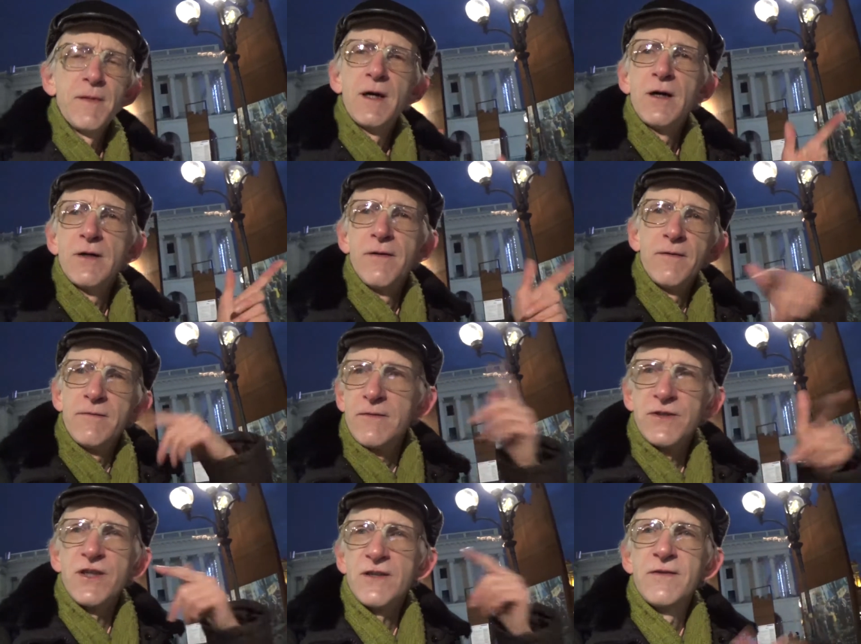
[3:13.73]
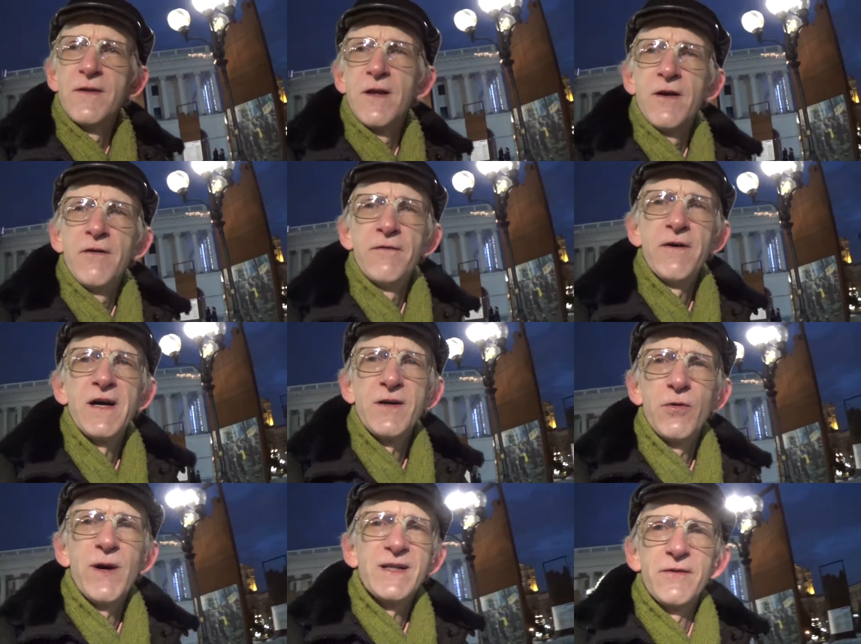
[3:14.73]
Uh, just
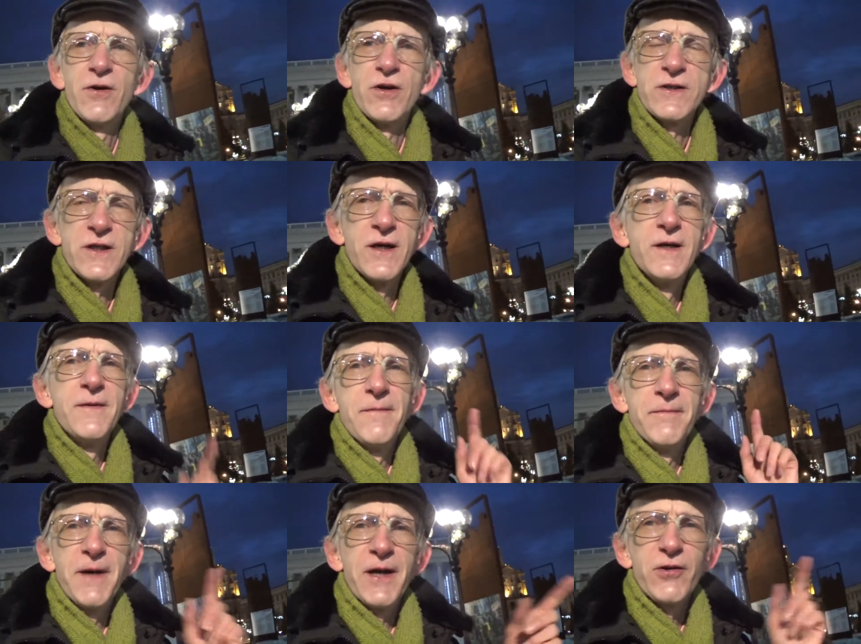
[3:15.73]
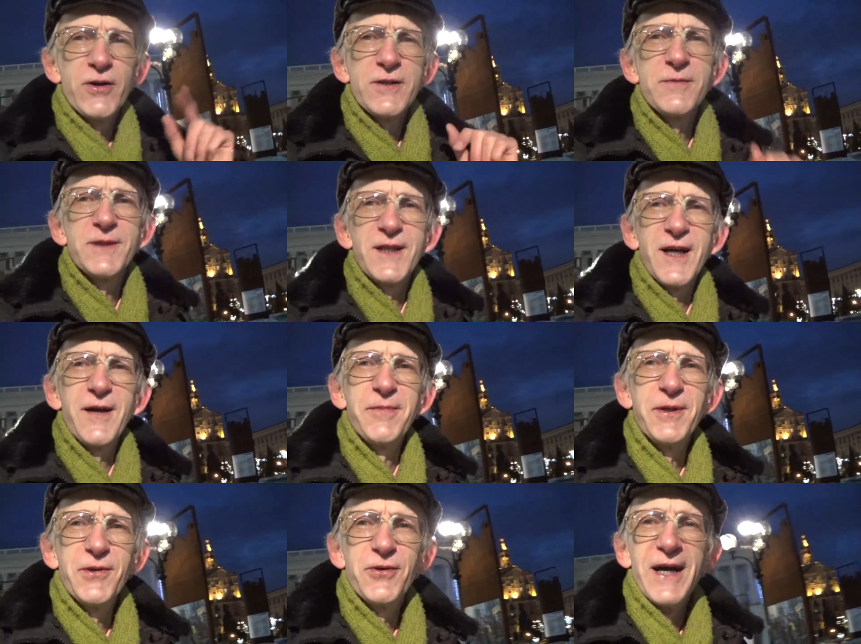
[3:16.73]
vice versa. Merry Christmas and Happy
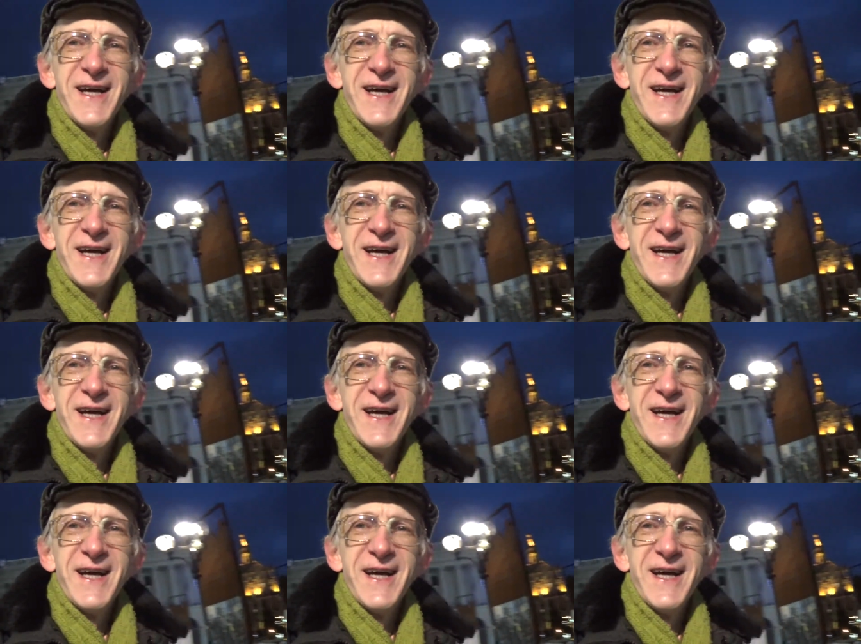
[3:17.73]
New Year.